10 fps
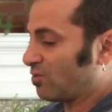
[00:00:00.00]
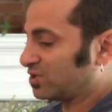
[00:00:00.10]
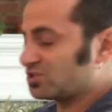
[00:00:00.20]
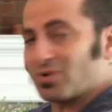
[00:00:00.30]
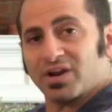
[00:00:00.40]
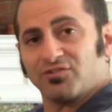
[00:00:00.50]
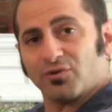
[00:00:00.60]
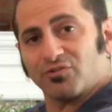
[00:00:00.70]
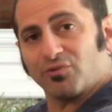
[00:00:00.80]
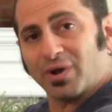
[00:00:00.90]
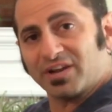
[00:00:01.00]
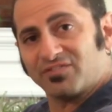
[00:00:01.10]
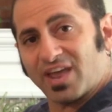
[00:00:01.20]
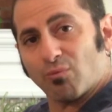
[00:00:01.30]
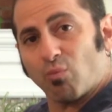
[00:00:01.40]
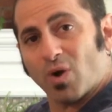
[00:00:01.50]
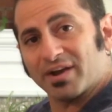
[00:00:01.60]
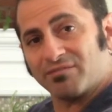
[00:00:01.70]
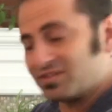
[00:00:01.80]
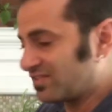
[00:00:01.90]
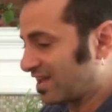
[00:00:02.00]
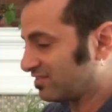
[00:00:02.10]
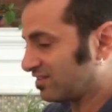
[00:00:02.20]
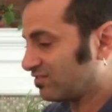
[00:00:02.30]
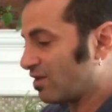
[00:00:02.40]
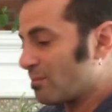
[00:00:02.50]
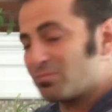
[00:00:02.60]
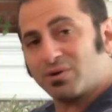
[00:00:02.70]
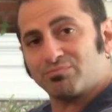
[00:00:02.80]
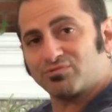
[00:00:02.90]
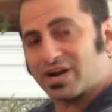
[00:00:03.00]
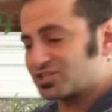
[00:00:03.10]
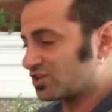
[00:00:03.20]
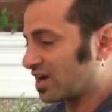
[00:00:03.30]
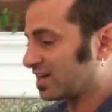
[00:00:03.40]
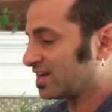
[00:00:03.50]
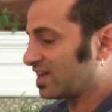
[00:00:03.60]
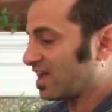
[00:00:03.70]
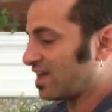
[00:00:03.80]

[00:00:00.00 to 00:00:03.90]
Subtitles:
What you wanna do is you wanna take one of the tendons, put pressure on it,